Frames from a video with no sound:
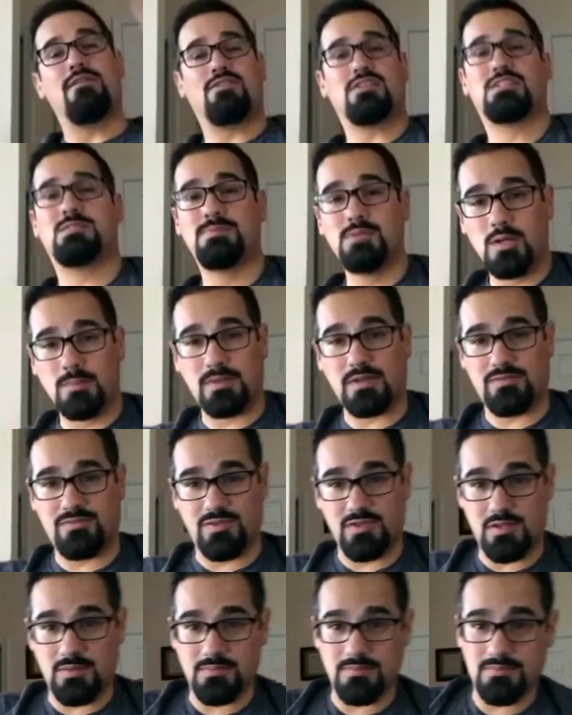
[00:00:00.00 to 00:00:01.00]
Spielberg
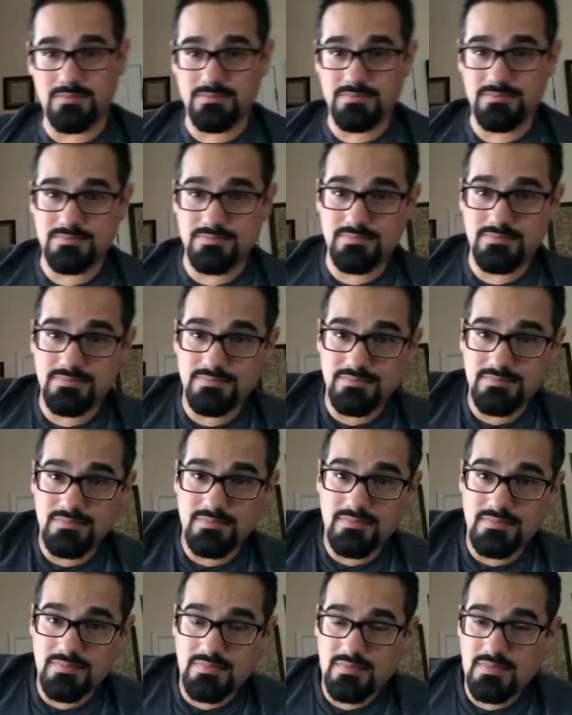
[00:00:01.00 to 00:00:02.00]
film
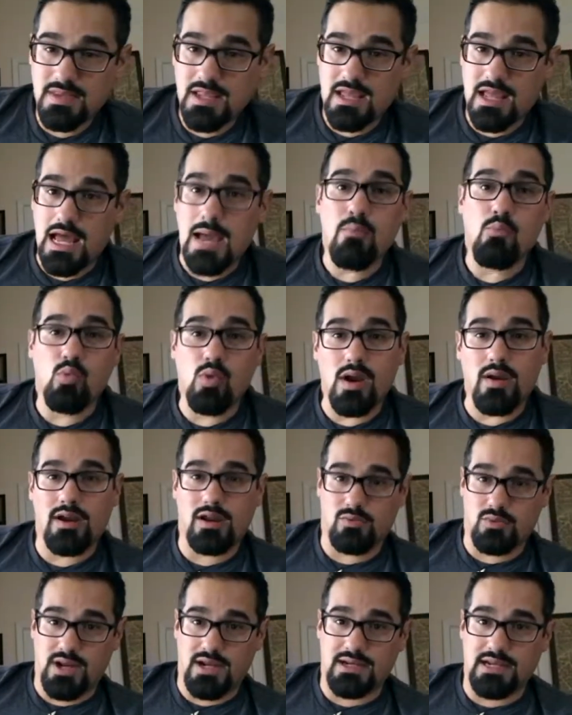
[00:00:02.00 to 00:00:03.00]
I'm wearing
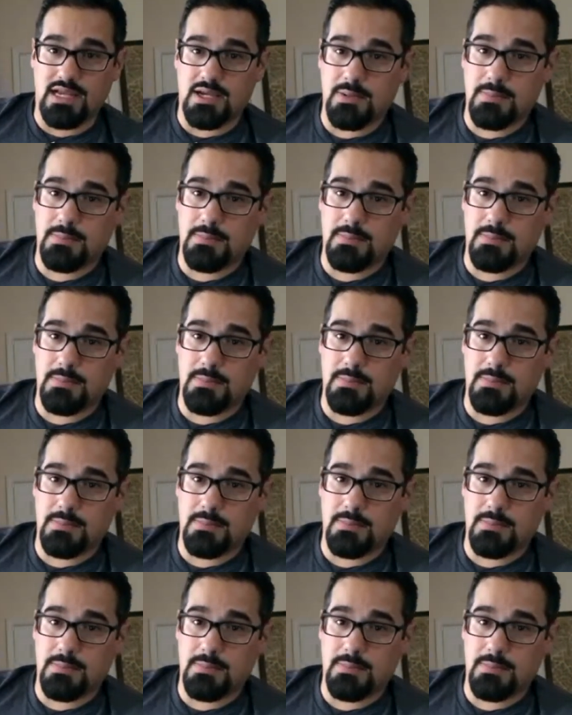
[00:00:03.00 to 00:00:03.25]
right now.